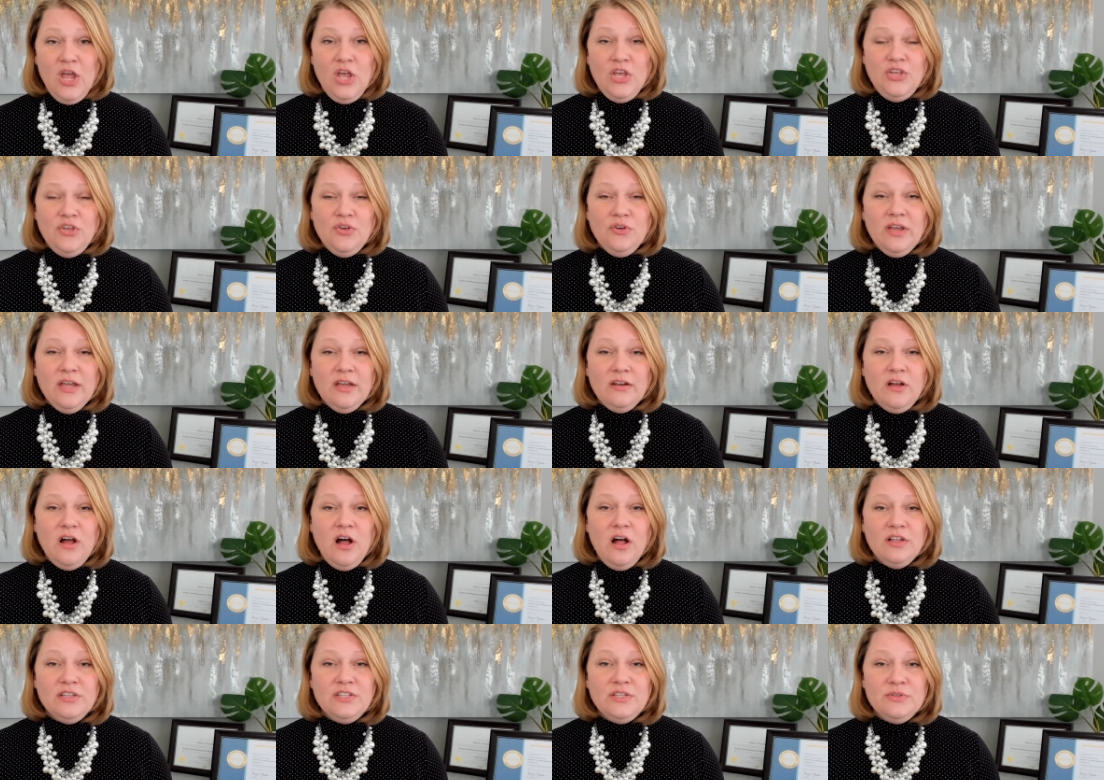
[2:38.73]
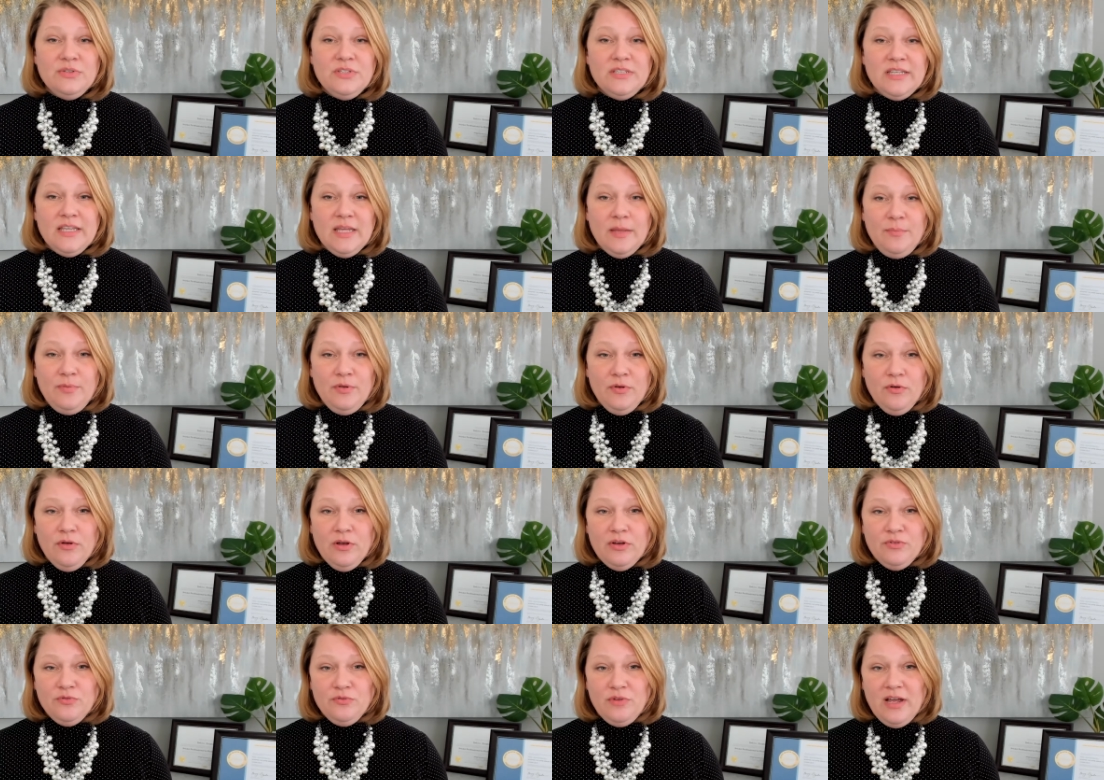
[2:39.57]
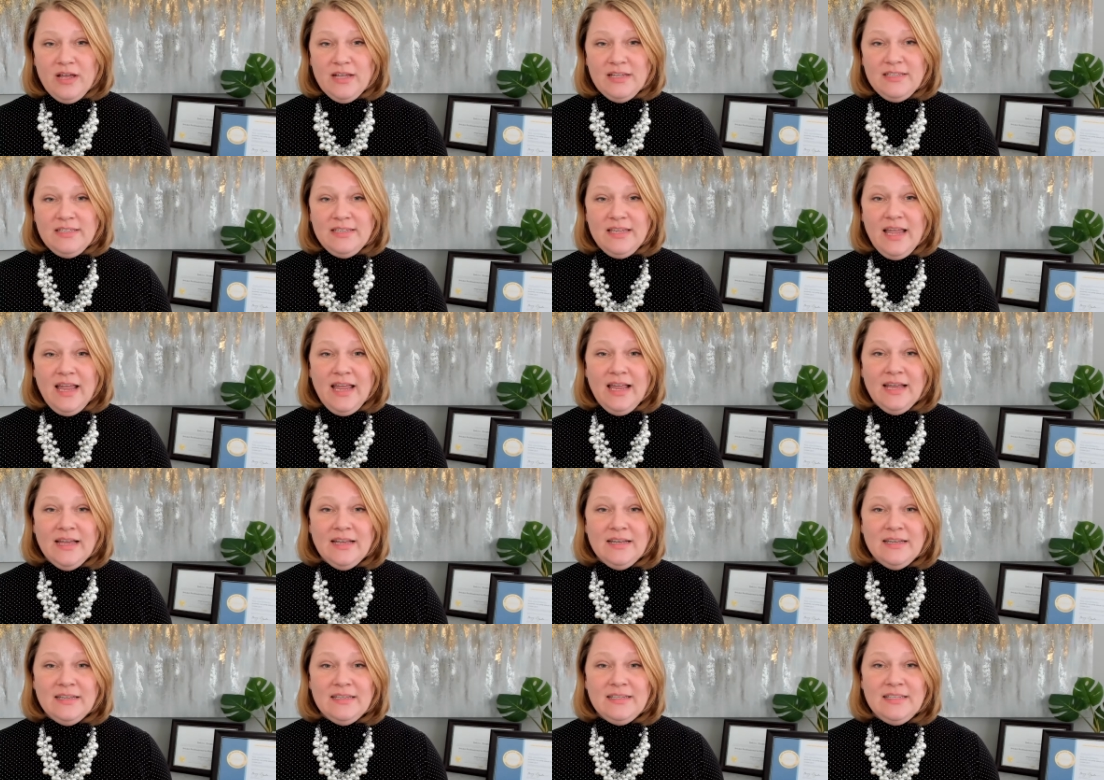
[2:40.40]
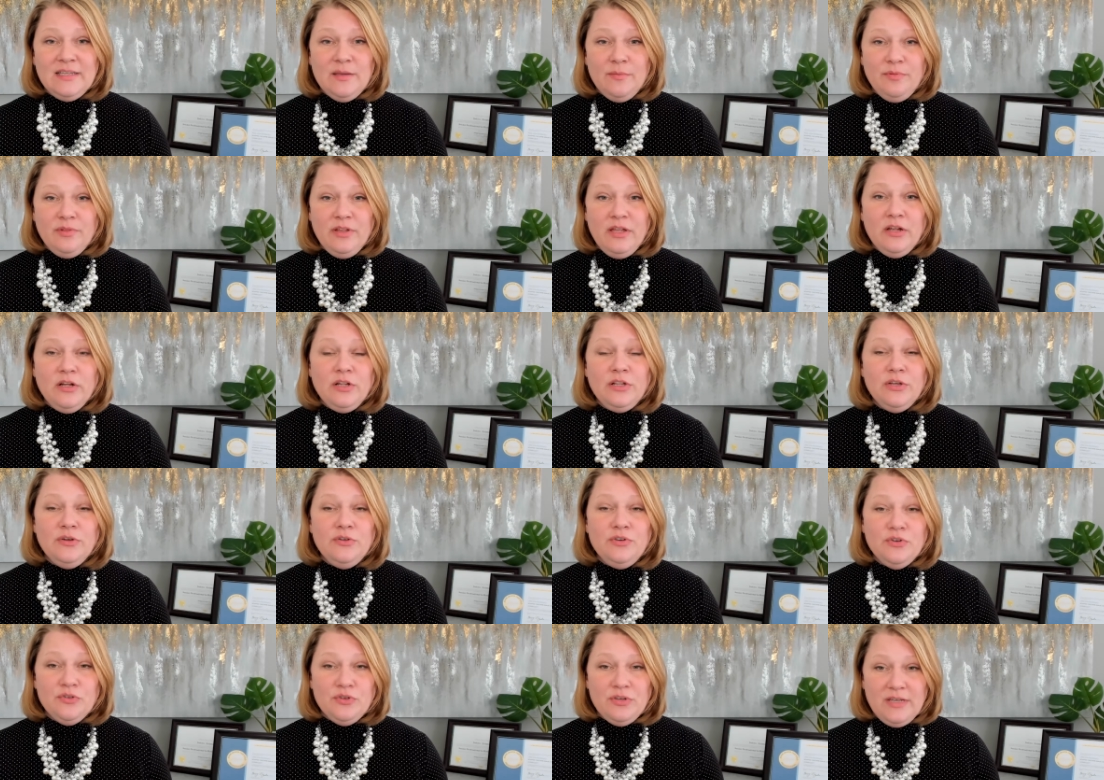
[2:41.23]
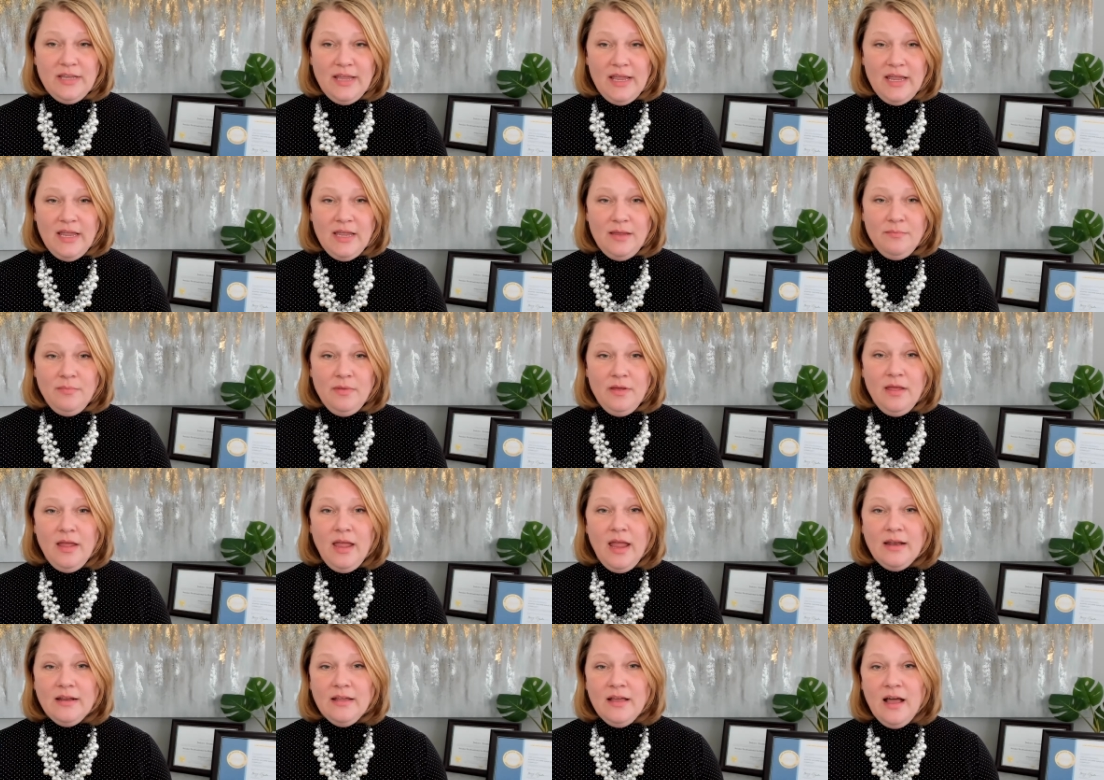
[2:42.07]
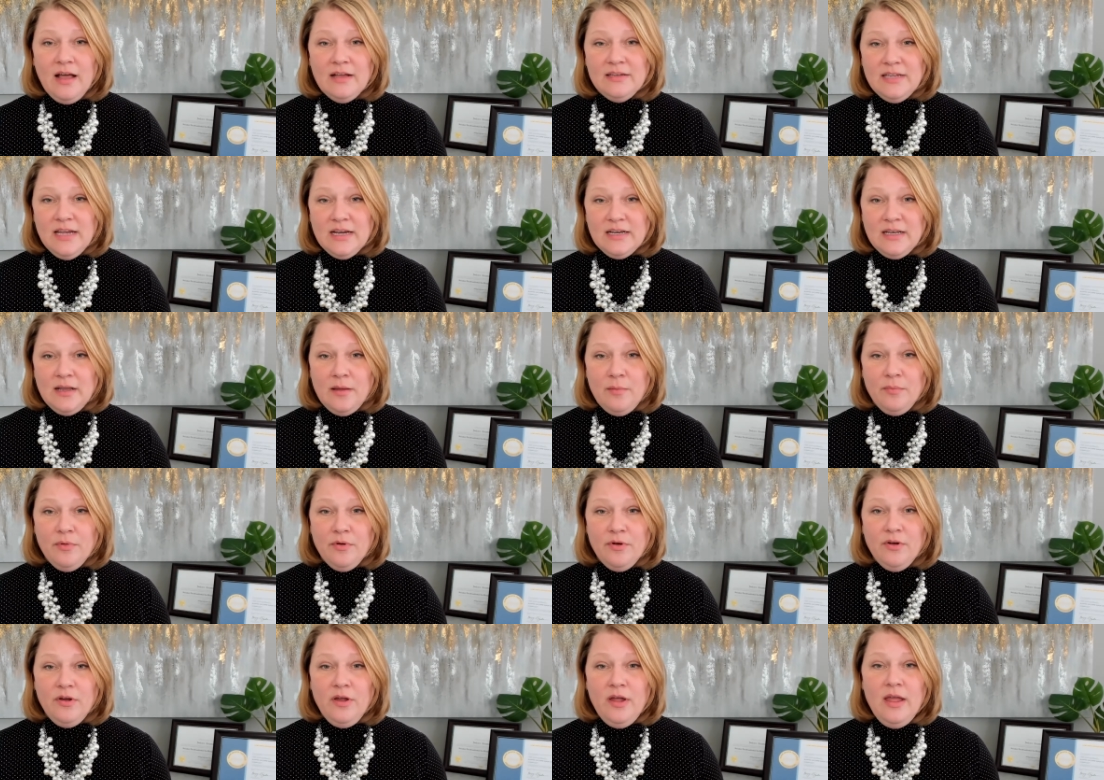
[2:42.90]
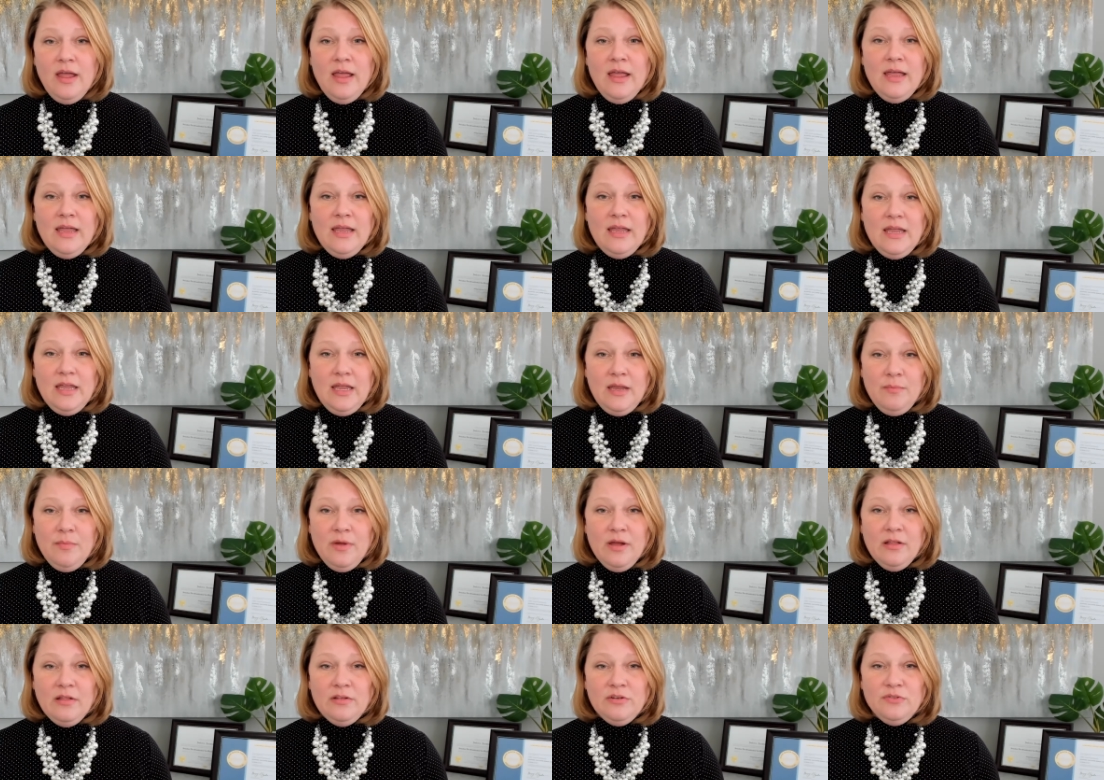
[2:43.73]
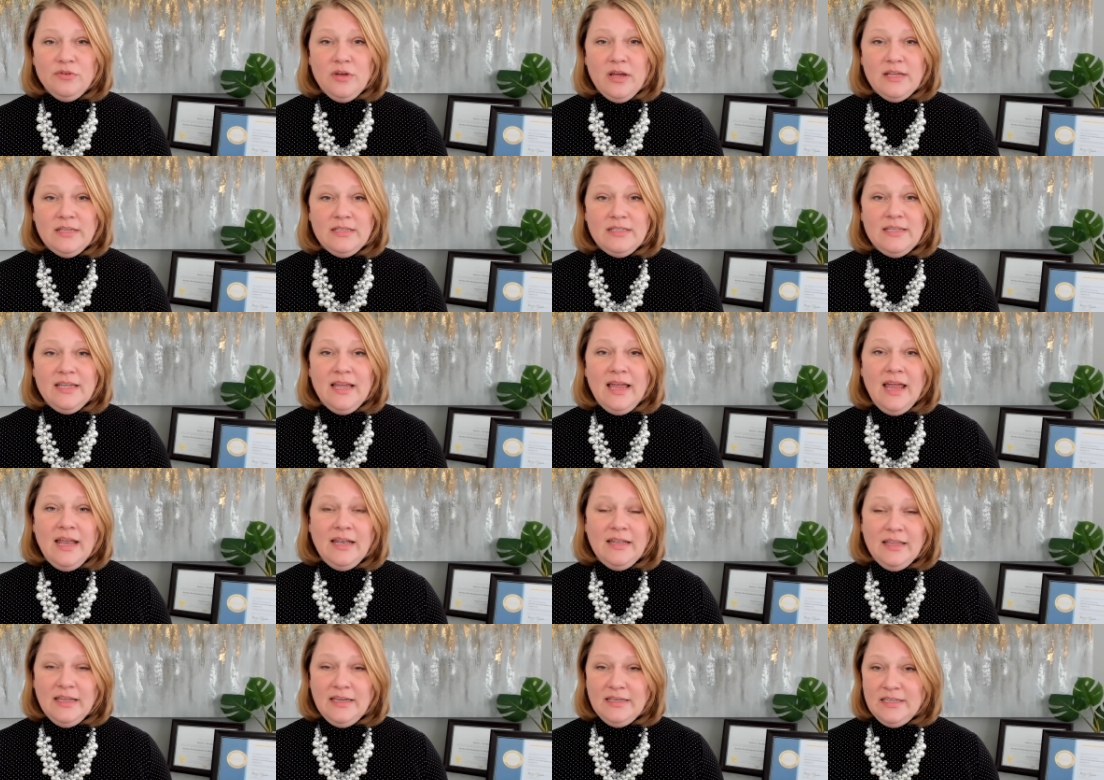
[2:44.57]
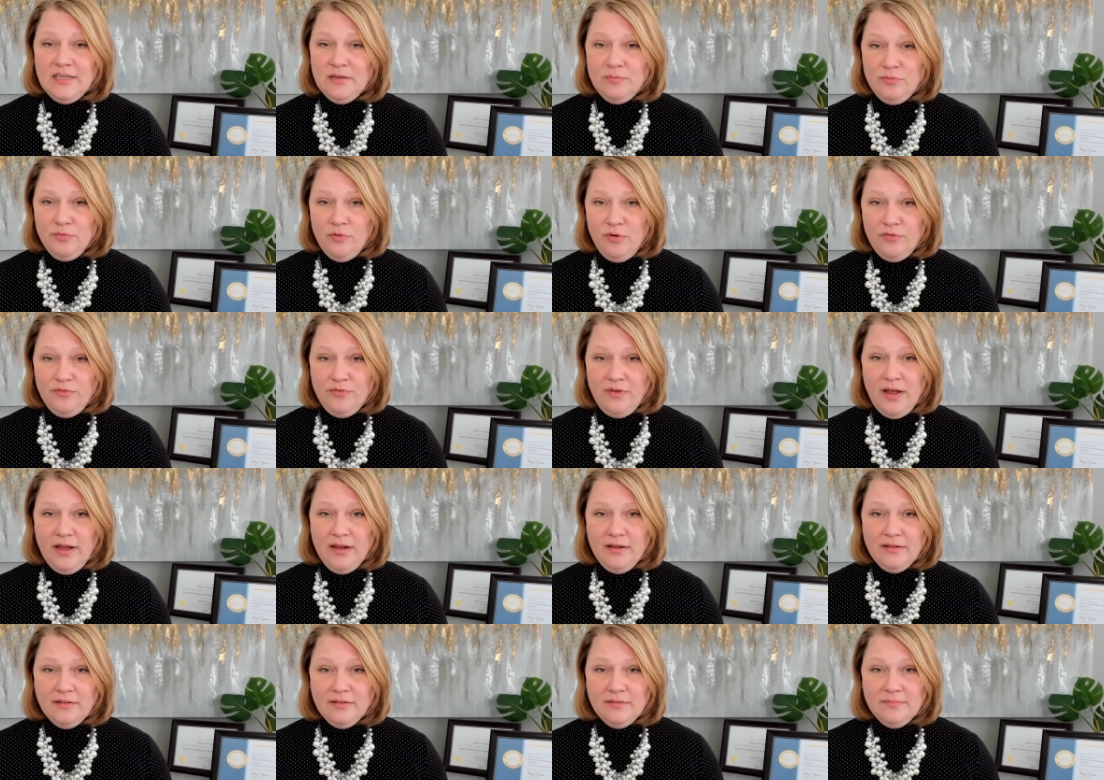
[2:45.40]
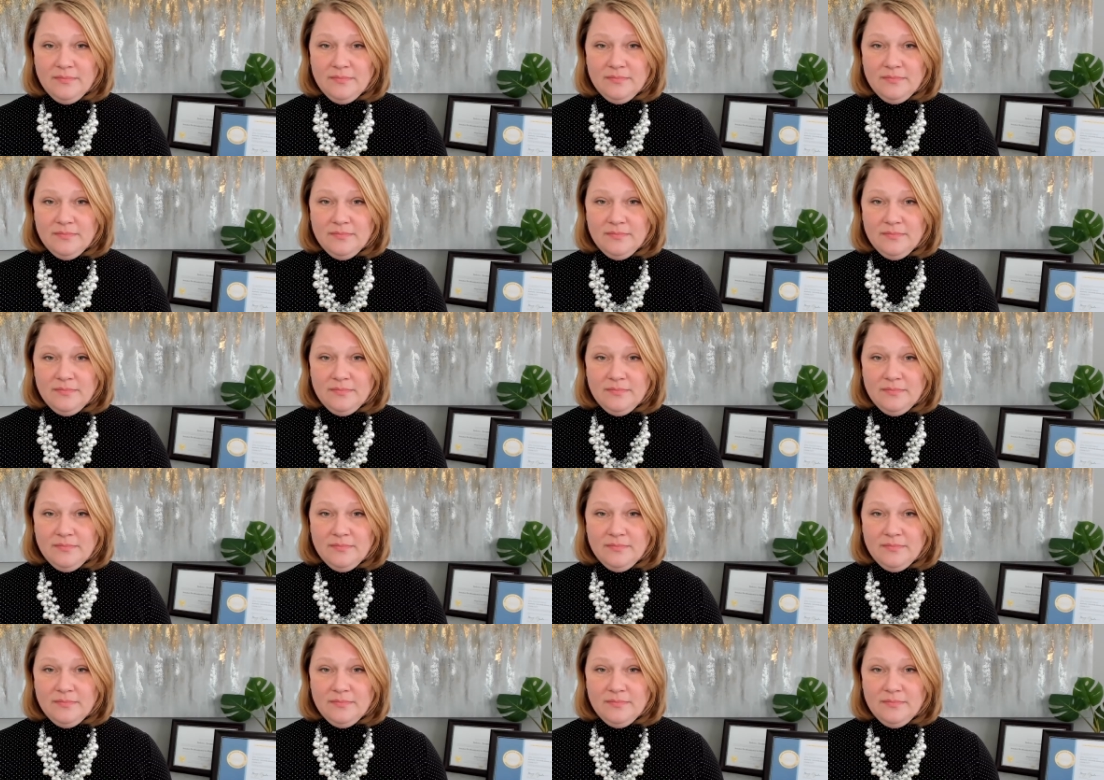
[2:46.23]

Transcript: You can also skip your address and simply include your name and contact number, email address, and LinkedIn profile.